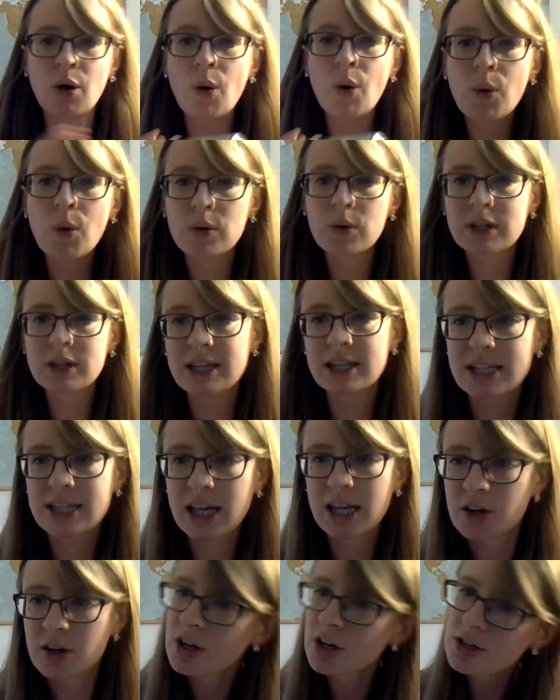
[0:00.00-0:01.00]
old
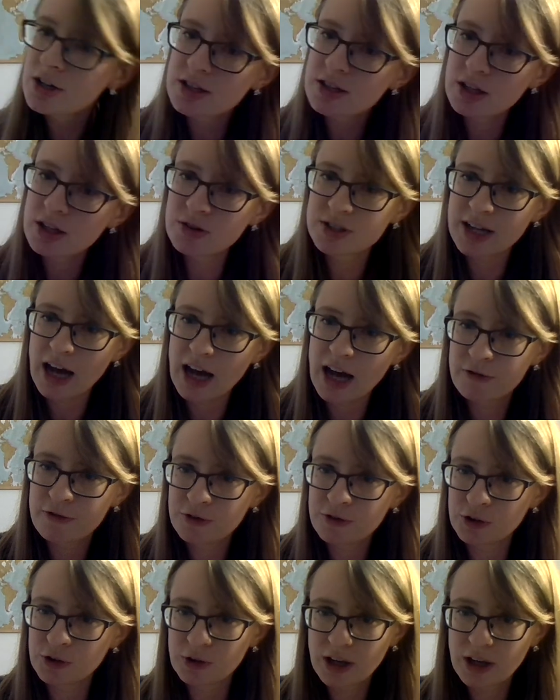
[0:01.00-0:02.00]
containers that used to have
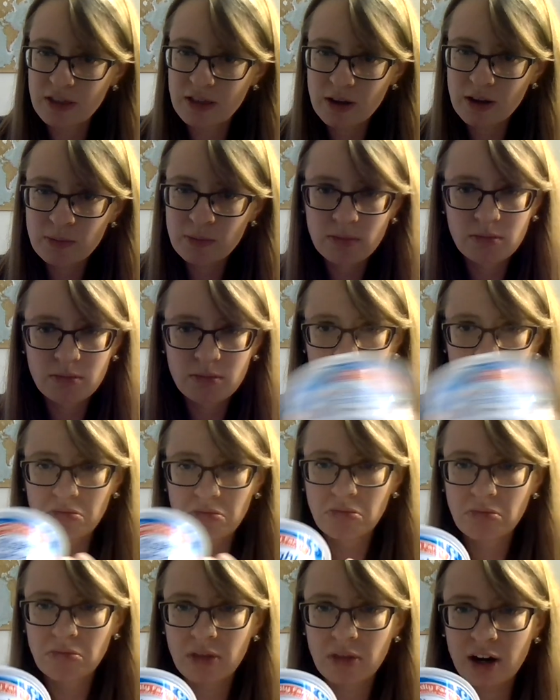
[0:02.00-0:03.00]
food in them,
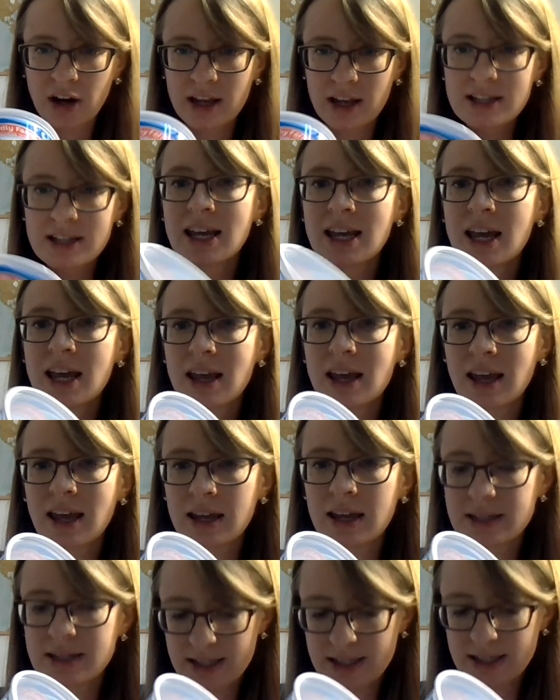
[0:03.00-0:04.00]
there it is,
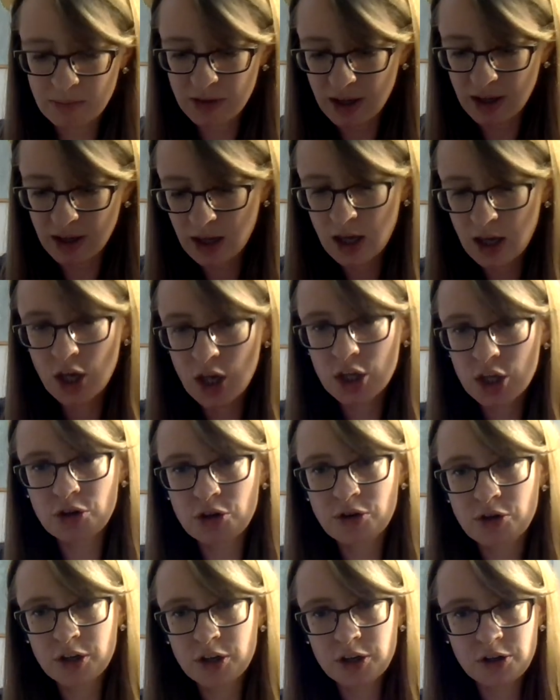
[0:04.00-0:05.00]
into something.
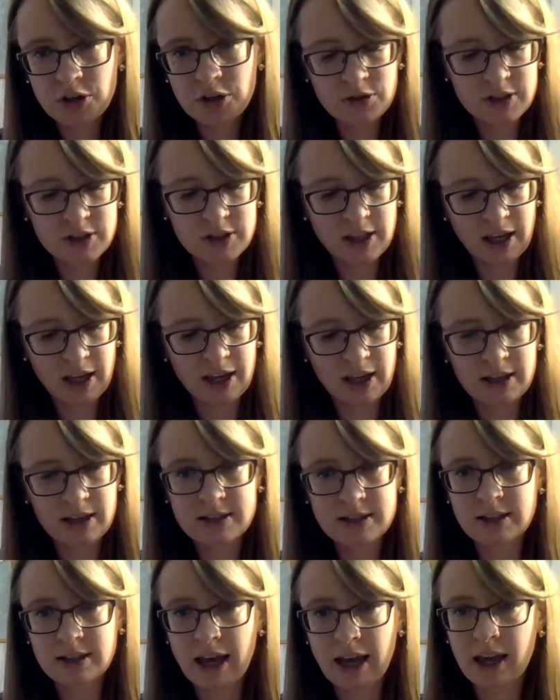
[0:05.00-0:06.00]
You could use
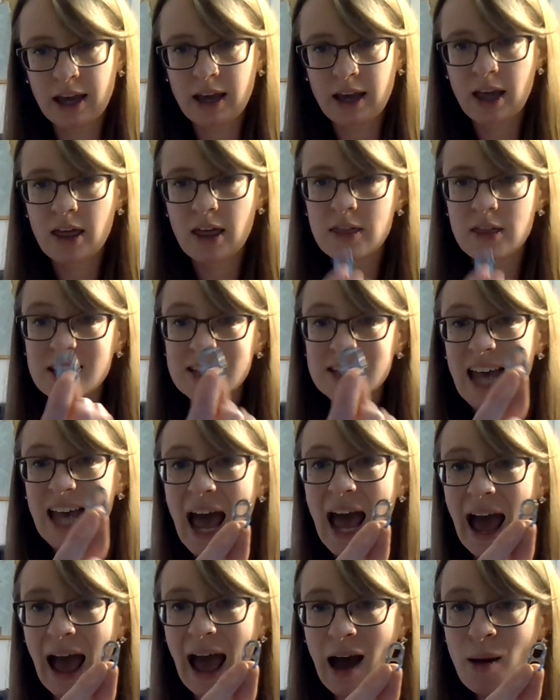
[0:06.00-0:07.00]
things like the
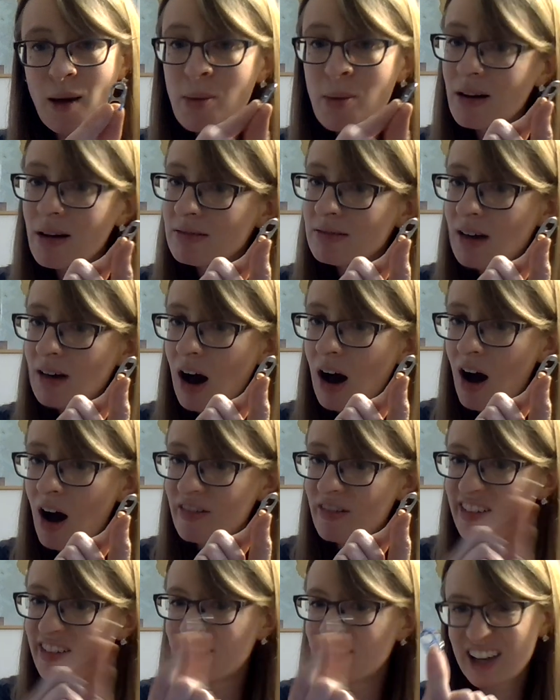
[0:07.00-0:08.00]
tab
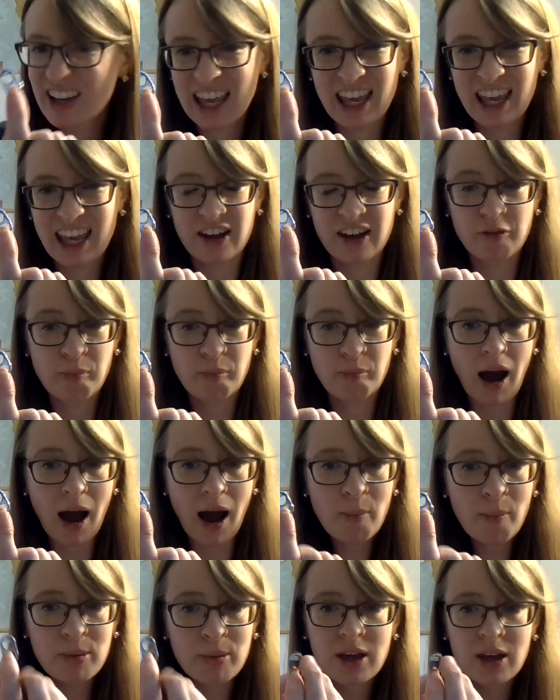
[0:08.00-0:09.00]
off of a can of
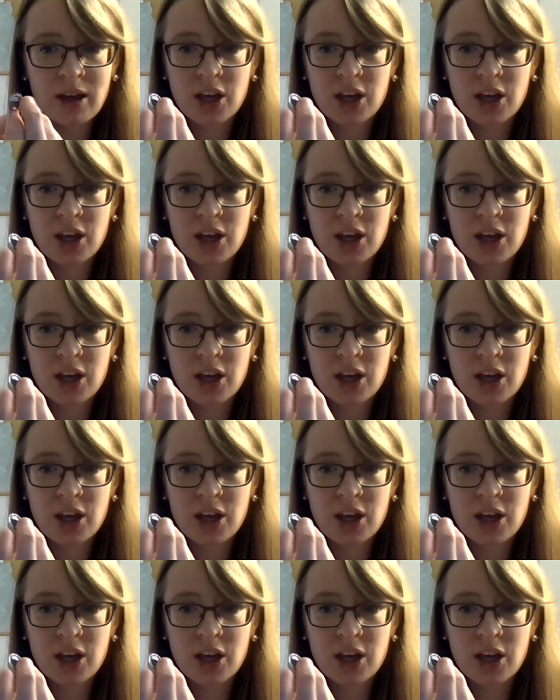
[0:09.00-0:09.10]
pop.